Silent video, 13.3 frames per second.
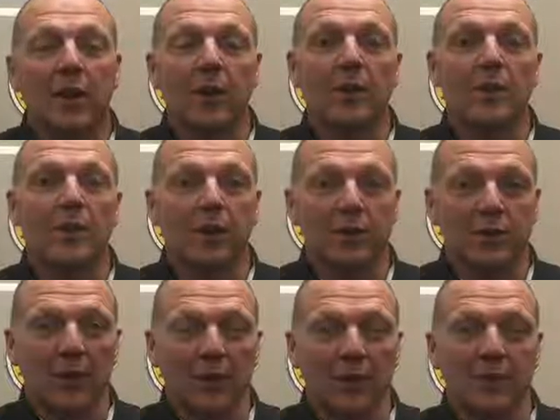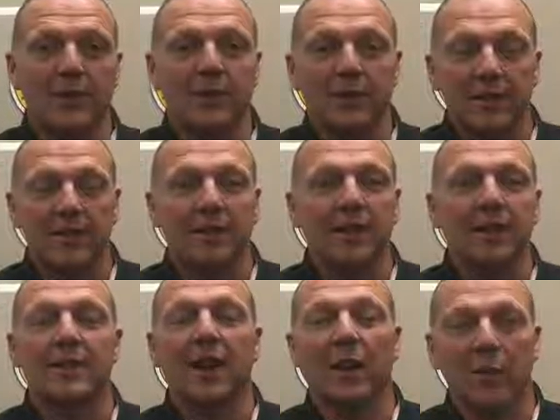County Sheriff's Office
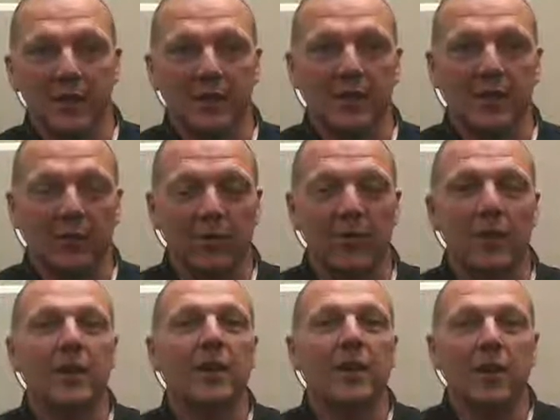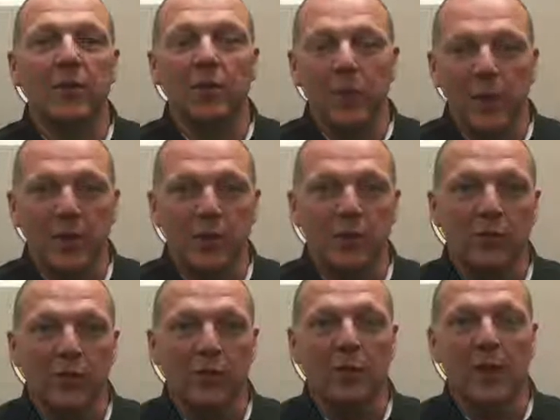does not receive
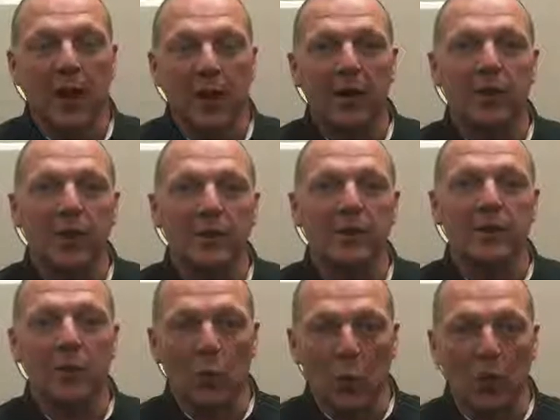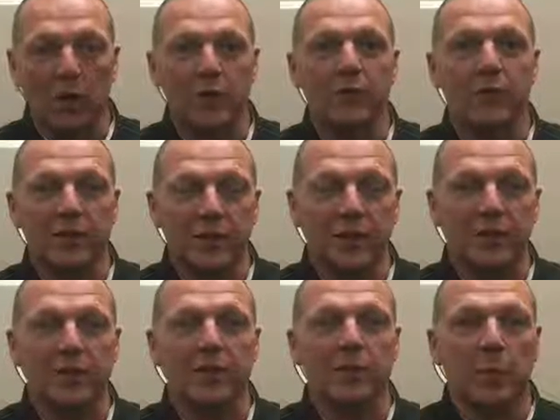information from the IRS on warrants for
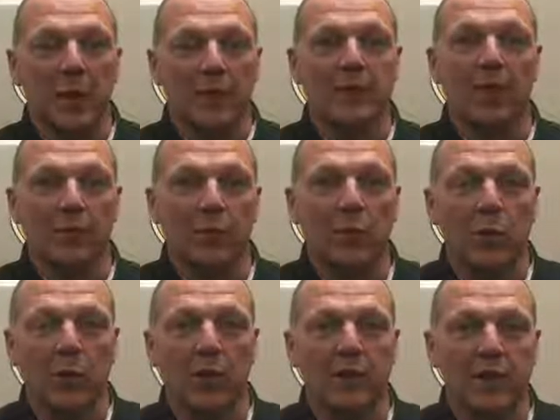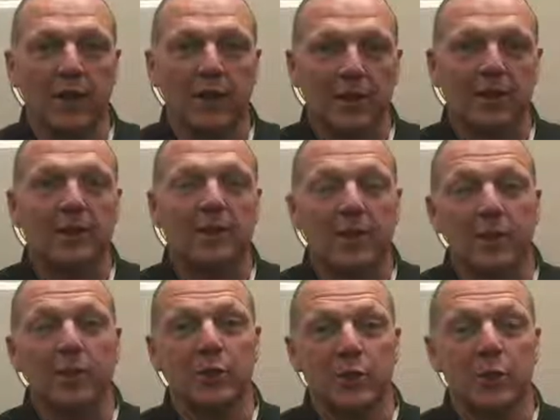citizens based on phone calls like this.
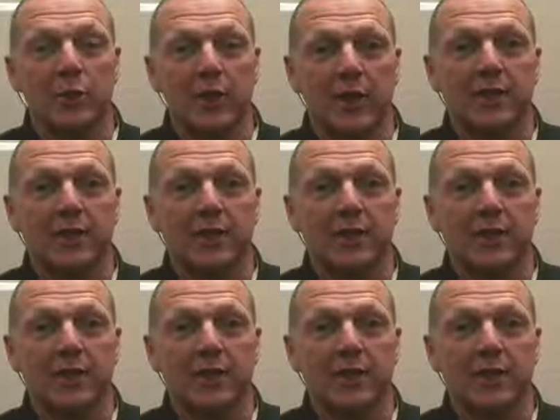This is truly